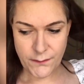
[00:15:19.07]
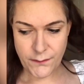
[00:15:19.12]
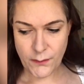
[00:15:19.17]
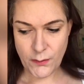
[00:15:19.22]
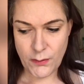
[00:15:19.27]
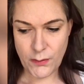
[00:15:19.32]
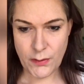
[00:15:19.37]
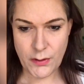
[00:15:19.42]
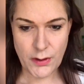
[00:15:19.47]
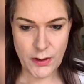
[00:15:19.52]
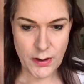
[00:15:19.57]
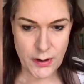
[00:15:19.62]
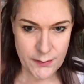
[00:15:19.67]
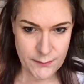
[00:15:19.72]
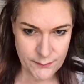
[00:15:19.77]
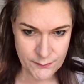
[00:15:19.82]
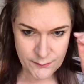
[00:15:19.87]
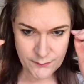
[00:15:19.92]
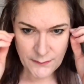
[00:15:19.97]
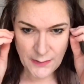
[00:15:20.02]
for
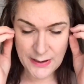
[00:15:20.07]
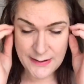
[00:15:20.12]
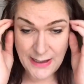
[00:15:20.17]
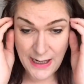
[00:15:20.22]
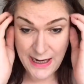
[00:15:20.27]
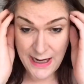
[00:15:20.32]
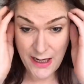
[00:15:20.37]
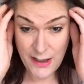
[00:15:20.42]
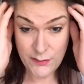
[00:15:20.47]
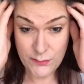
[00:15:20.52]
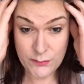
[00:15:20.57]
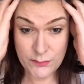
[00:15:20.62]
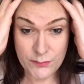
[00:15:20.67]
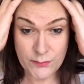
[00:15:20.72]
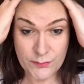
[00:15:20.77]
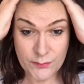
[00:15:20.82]
a day out.